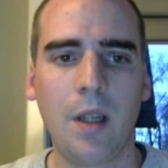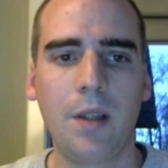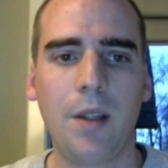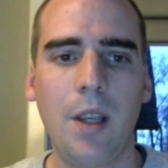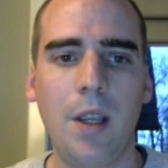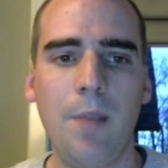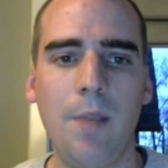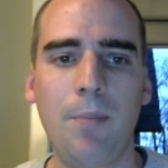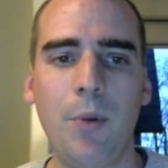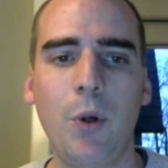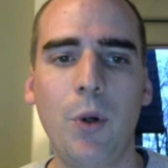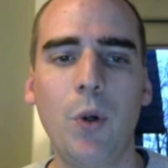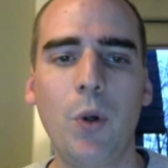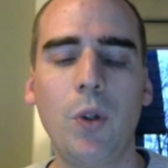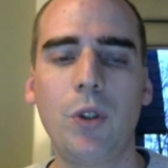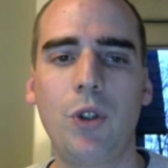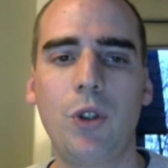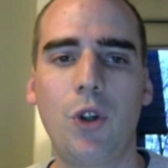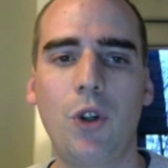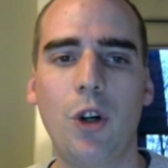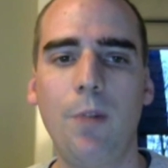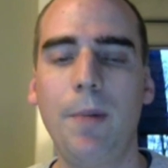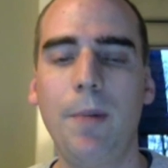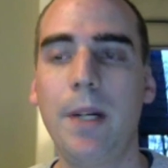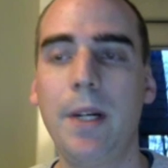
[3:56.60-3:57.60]
The Imperial
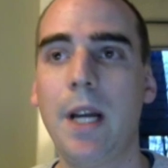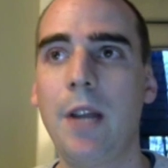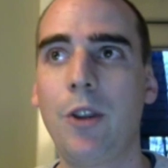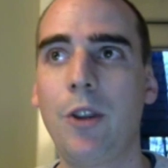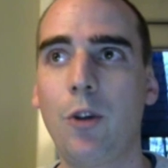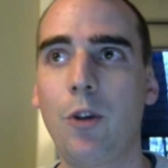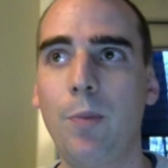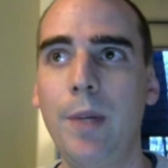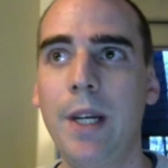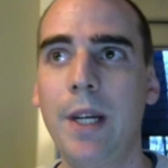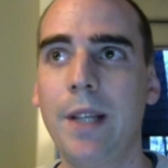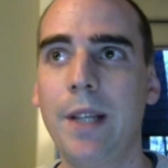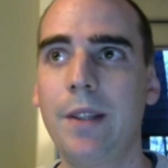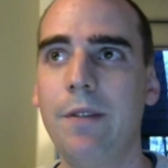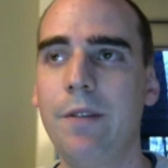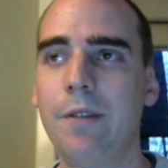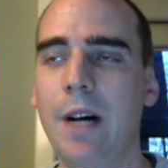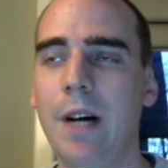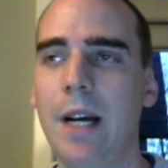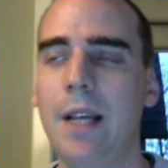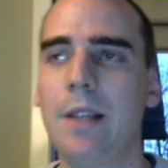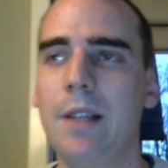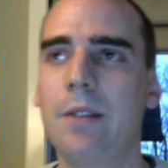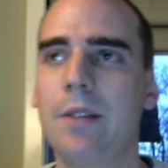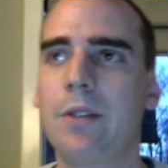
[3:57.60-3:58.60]
German Andromeda
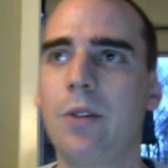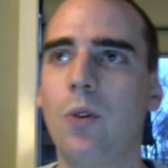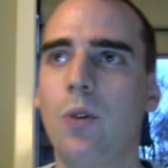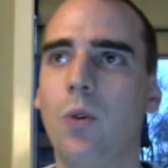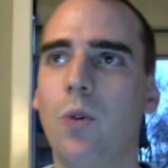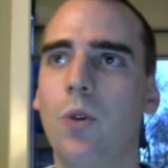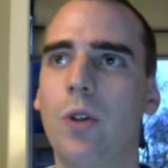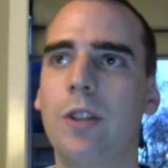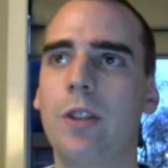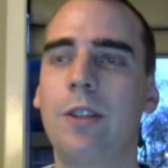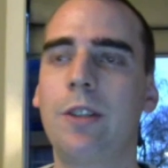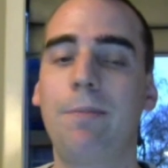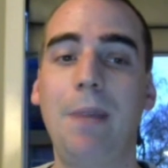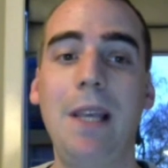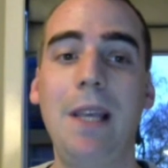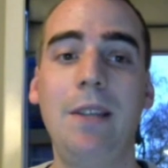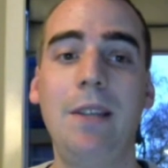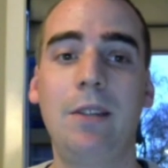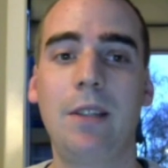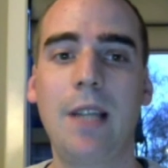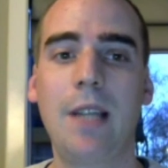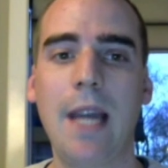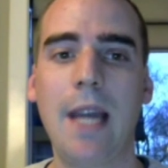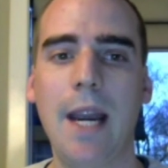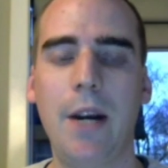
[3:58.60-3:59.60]
device, or
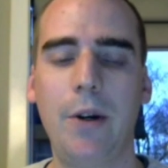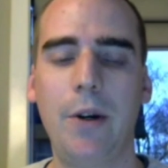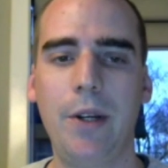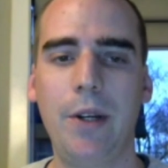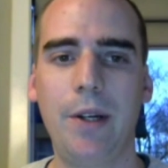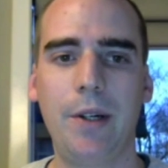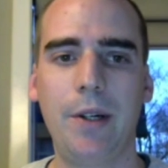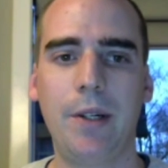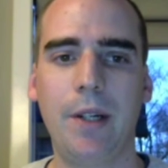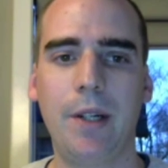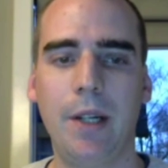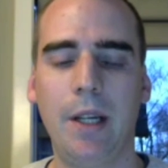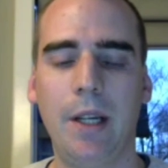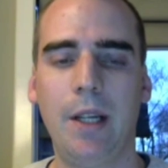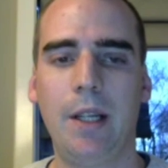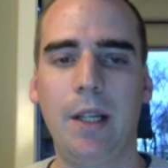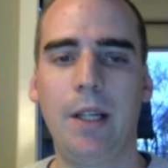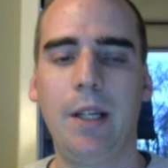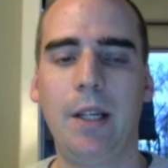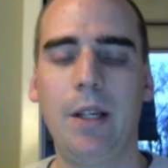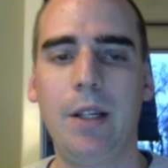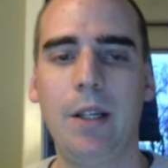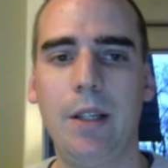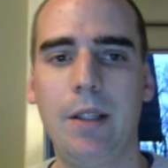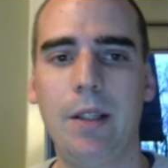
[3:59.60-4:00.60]
space carrier,
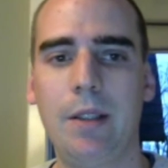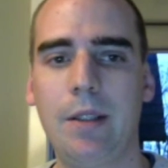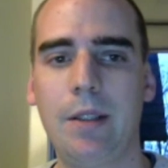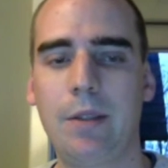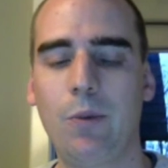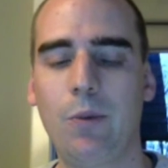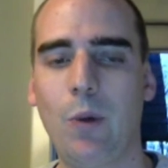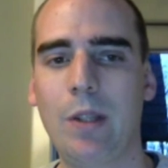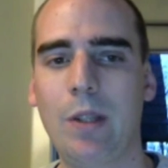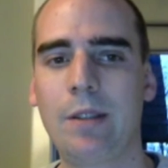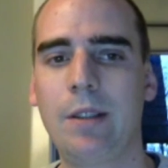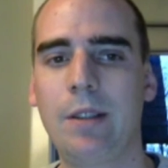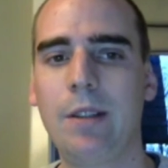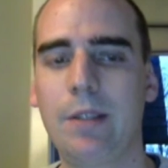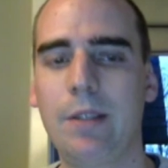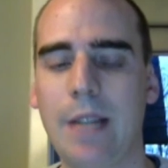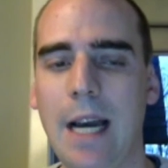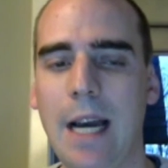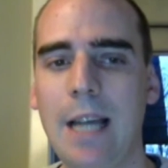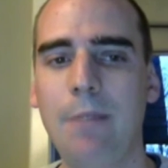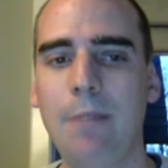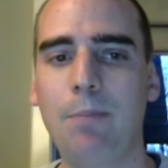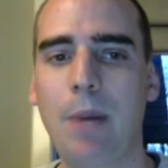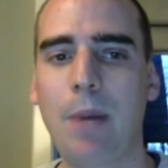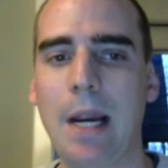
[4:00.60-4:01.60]
was
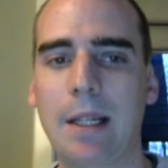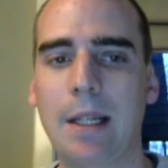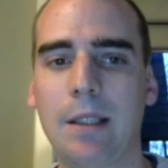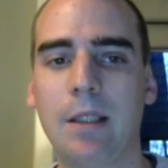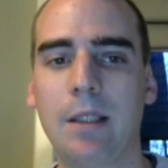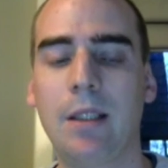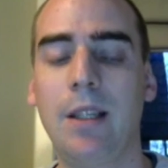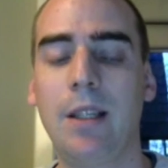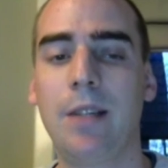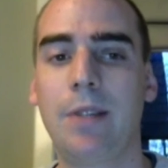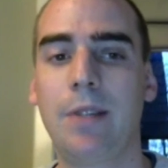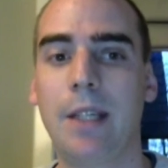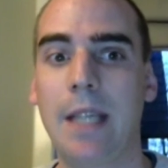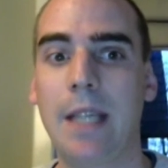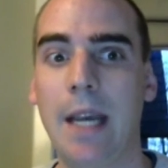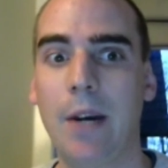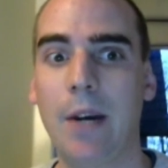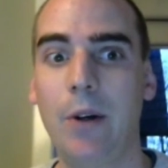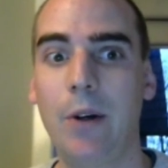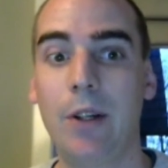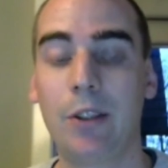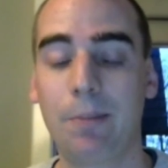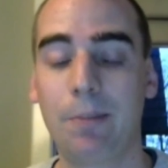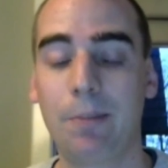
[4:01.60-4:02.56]
designed practically as a carrier